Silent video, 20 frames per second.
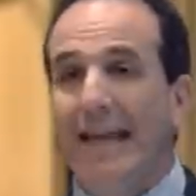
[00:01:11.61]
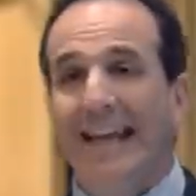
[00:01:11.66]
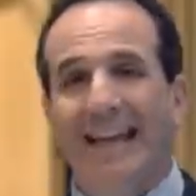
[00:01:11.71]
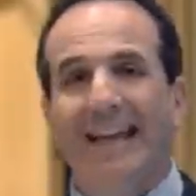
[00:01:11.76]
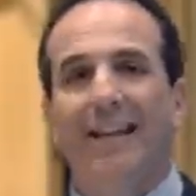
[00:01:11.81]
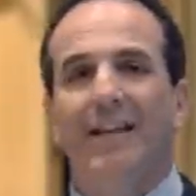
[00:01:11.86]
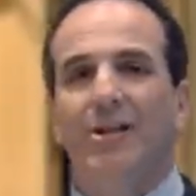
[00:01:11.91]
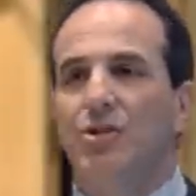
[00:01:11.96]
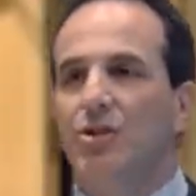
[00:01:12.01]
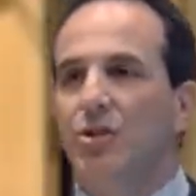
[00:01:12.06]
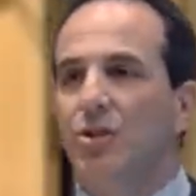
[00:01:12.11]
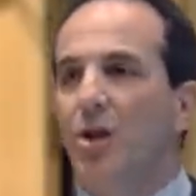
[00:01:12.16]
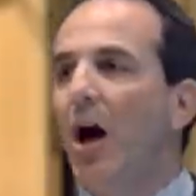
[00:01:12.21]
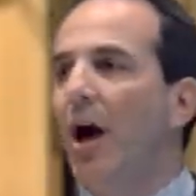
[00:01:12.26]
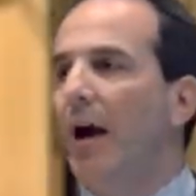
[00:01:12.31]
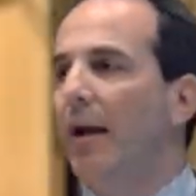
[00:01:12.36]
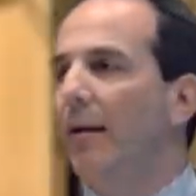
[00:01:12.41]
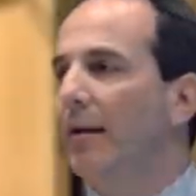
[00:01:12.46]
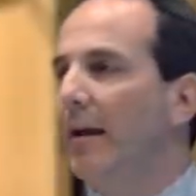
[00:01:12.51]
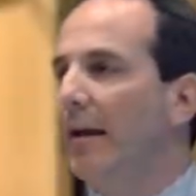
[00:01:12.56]
It is
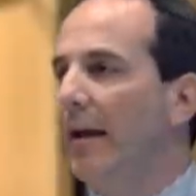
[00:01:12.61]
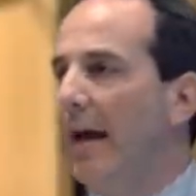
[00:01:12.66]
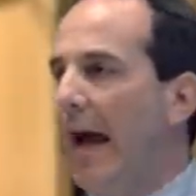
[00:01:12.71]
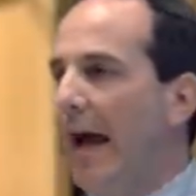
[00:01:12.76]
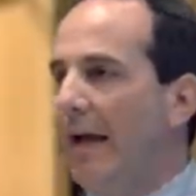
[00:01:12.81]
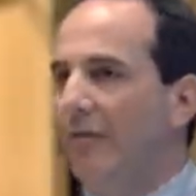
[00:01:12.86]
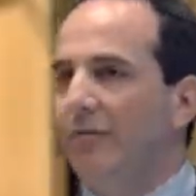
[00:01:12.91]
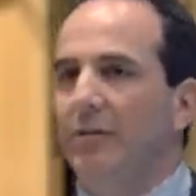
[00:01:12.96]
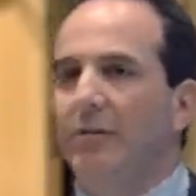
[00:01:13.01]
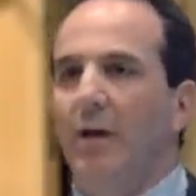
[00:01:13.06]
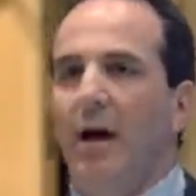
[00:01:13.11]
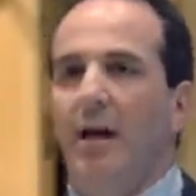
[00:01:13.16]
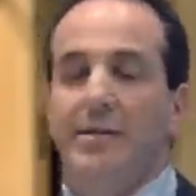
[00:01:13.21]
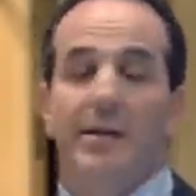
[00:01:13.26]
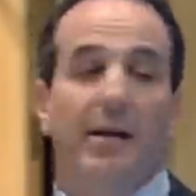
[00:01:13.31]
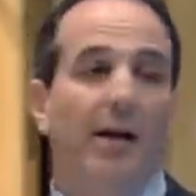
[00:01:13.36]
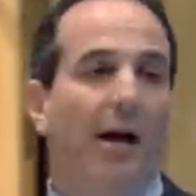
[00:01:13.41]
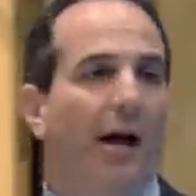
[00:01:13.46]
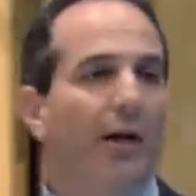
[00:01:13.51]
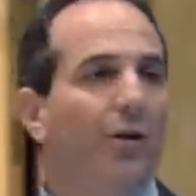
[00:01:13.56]
not
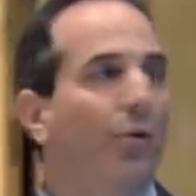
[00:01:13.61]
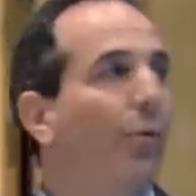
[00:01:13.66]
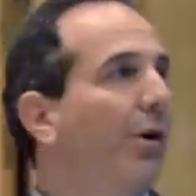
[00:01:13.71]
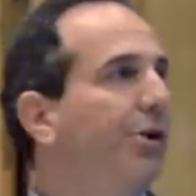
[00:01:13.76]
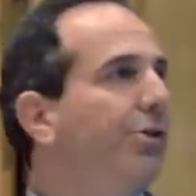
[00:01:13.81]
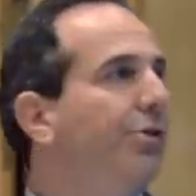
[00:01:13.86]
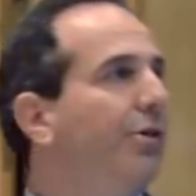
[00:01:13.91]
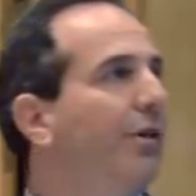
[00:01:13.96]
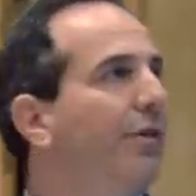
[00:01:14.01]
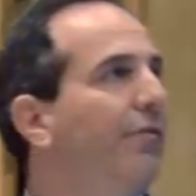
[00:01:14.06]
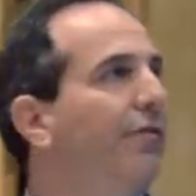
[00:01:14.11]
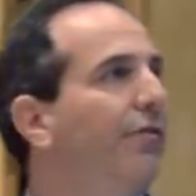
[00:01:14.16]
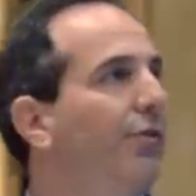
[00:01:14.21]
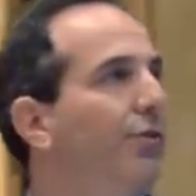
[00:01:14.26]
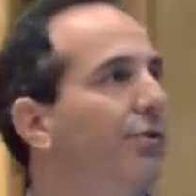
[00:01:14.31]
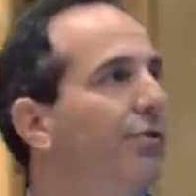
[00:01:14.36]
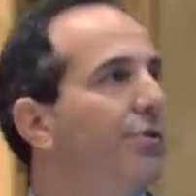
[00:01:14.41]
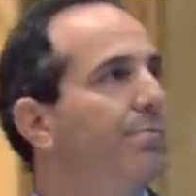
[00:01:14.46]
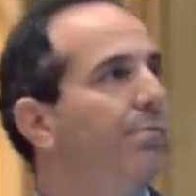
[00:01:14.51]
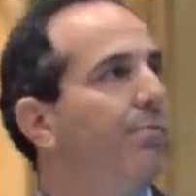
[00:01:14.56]
advertising. I don't want you to
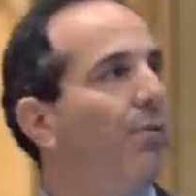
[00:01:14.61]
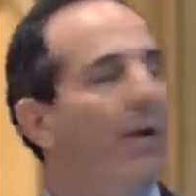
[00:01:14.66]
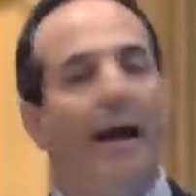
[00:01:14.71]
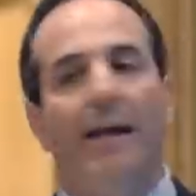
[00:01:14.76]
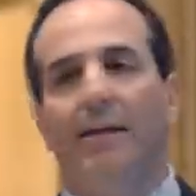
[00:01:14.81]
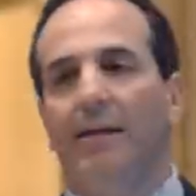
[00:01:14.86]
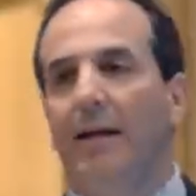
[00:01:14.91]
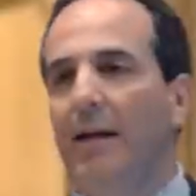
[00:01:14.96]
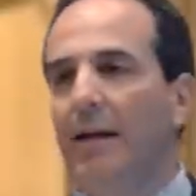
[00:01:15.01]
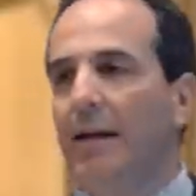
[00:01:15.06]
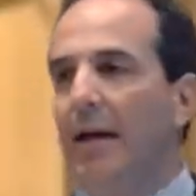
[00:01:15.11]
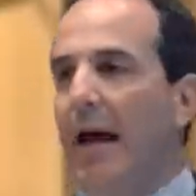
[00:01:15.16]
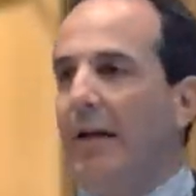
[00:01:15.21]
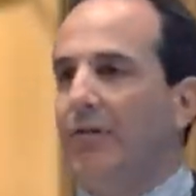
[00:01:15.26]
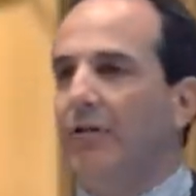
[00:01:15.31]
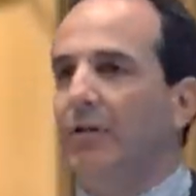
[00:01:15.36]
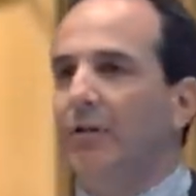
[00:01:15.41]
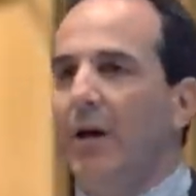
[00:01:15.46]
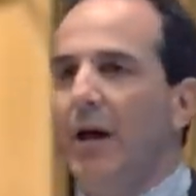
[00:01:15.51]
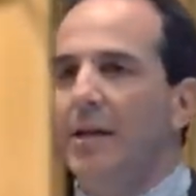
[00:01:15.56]
confuse branding and
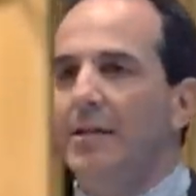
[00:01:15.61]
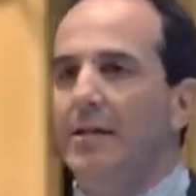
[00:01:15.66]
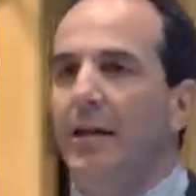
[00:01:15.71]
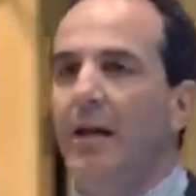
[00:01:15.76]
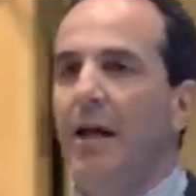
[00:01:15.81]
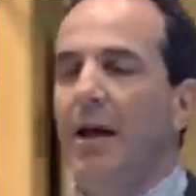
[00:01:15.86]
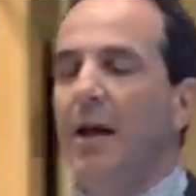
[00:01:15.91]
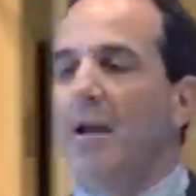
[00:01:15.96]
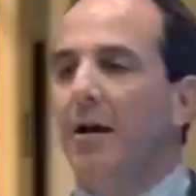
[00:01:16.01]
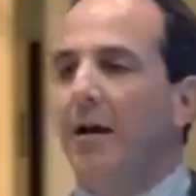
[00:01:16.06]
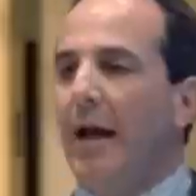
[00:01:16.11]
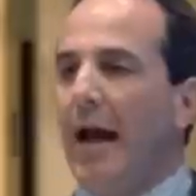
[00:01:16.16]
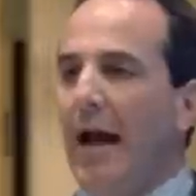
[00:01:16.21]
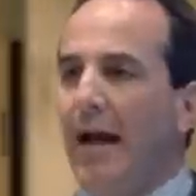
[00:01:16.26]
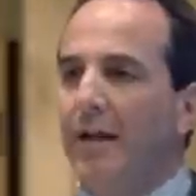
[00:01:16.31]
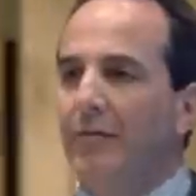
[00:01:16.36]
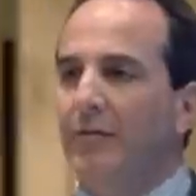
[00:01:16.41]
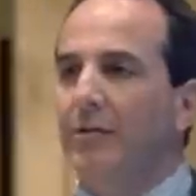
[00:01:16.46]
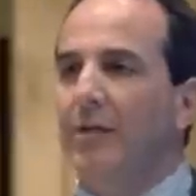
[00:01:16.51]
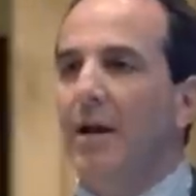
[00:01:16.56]
advertising.
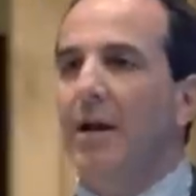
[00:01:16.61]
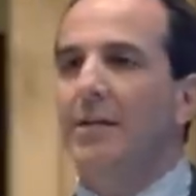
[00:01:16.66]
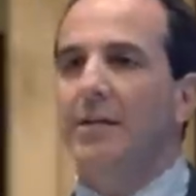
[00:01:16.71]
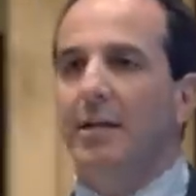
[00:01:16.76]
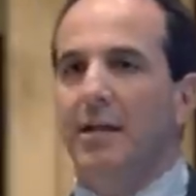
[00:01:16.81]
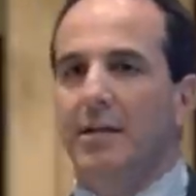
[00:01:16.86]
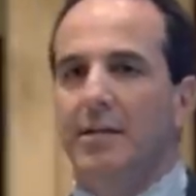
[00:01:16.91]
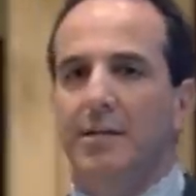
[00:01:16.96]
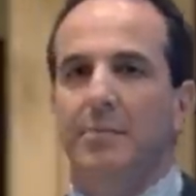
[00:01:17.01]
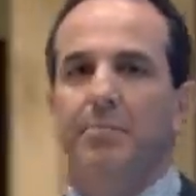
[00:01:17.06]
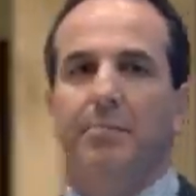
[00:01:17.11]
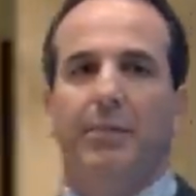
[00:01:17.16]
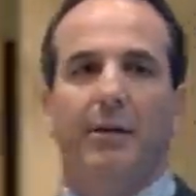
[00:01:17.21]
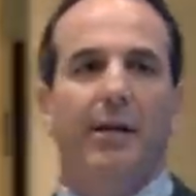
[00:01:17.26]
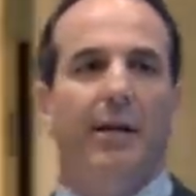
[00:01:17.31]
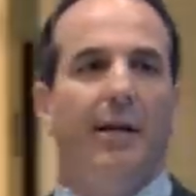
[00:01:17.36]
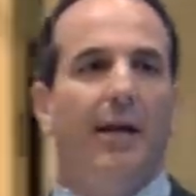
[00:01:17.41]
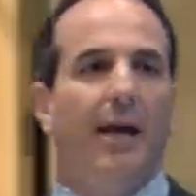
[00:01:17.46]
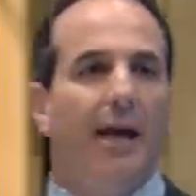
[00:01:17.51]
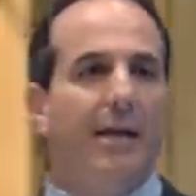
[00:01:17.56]
Advertising is
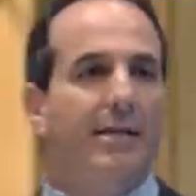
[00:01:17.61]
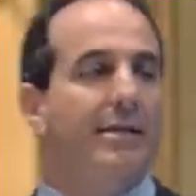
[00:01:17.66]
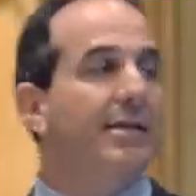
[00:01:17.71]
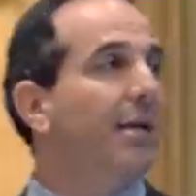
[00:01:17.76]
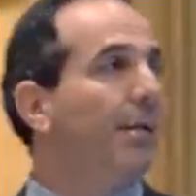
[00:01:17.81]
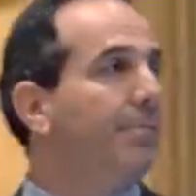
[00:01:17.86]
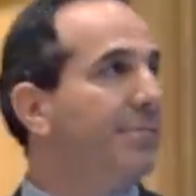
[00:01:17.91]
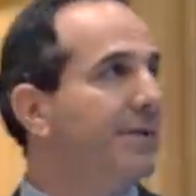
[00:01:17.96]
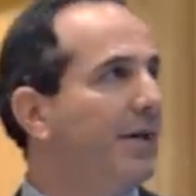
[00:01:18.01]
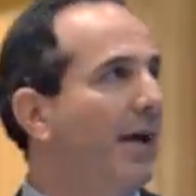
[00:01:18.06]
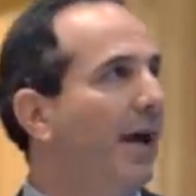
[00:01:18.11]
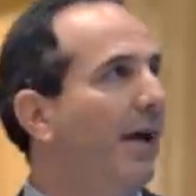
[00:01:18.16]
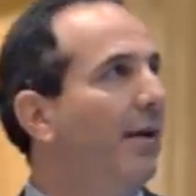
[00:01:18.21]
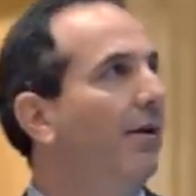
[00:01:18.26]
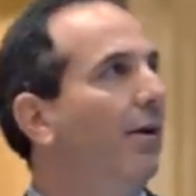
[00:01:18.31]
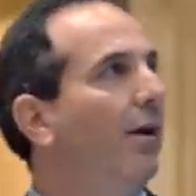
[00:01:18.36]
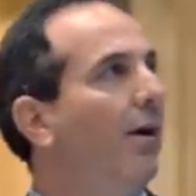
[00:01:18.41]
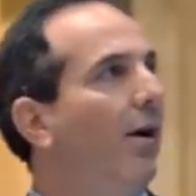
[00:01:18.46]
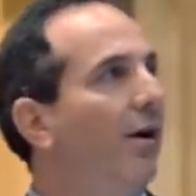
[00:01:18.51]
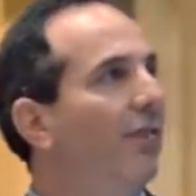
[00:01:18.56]
simply a
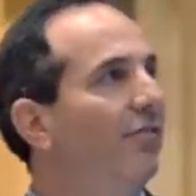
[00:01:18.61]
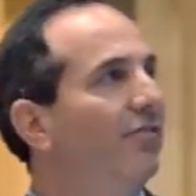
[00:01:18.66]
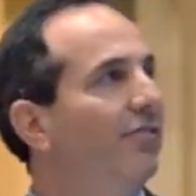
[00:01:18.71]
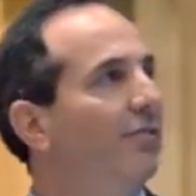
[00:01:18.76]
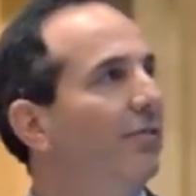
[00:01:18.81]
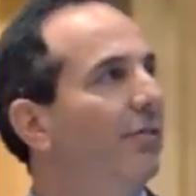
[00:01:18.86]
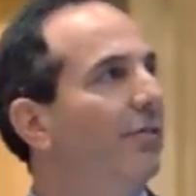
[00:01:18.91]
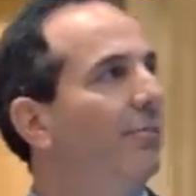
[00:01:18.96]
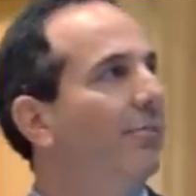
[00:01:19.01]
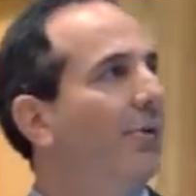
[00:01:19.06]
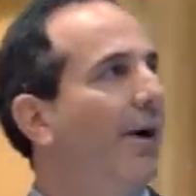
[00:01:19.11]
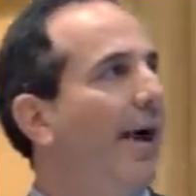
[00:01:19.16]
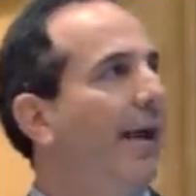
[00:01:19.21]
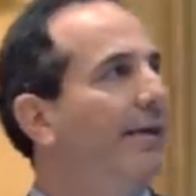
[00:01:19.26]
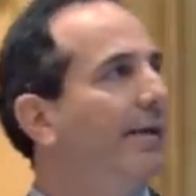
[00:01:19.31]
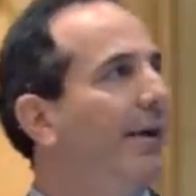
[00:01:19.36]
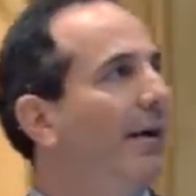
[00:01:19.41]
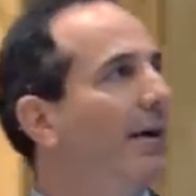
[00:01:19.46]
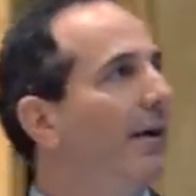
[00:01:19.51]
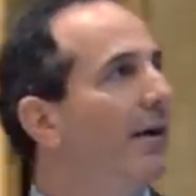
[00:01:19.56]
subset of
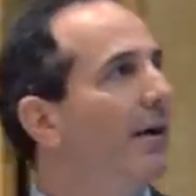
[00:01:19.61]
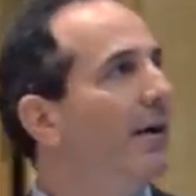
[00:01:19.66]
branding.